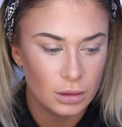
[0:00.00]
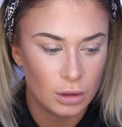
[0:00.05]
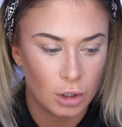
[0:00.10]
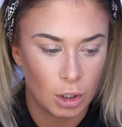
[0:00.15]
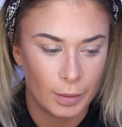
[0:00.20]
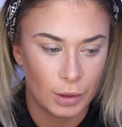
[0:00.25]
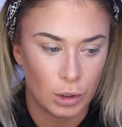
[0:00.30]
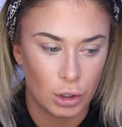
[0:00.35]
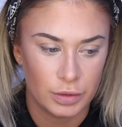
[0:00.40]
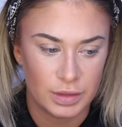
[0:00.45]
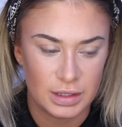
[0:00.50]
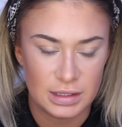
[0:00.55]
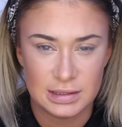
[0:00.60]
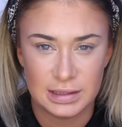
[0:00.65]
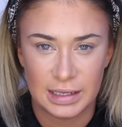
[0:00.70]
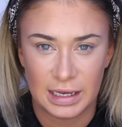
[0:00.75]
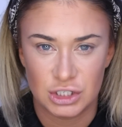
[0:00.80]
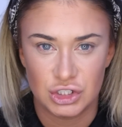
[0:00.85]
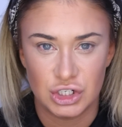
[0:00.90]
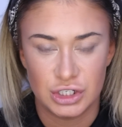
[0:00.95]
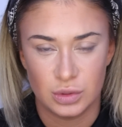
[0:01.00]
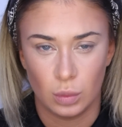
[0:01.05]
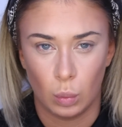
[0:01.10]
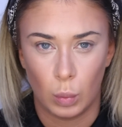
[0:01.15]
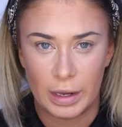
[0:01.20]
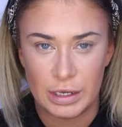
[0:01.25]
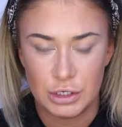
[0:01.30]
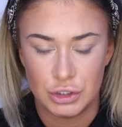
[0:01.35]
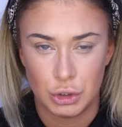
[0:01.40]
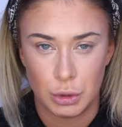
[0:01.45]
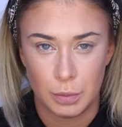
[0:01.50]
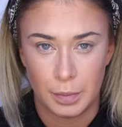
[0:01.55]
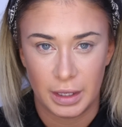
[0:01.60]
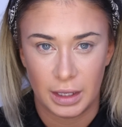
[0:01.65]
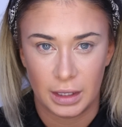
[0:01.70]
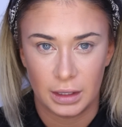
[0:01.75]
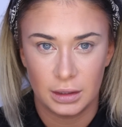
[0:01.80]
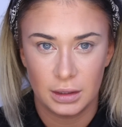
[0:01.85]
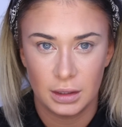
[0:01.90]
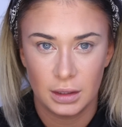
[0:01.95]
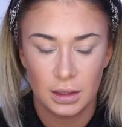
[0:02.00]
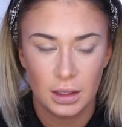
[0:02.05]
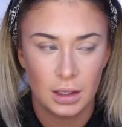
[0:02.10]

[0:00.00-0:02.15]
oh my god, these lashes are way too big.